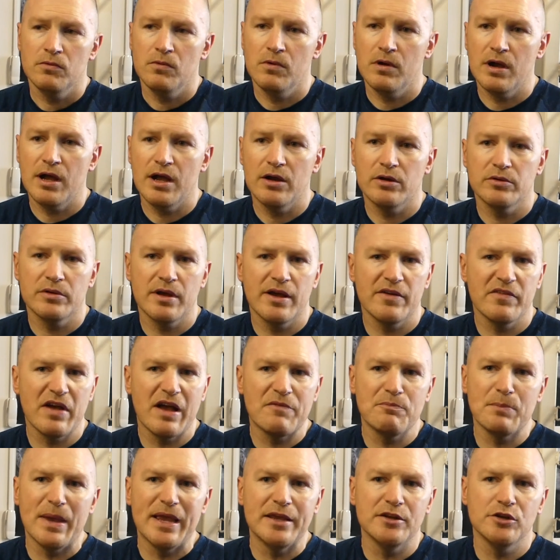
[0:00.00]
Well,
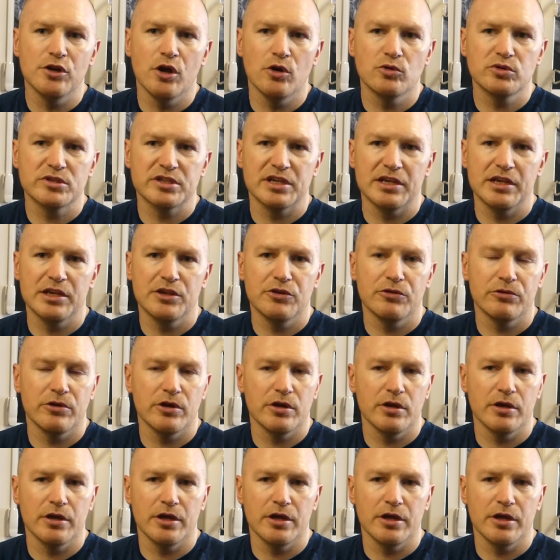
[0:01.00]
I've made no secret.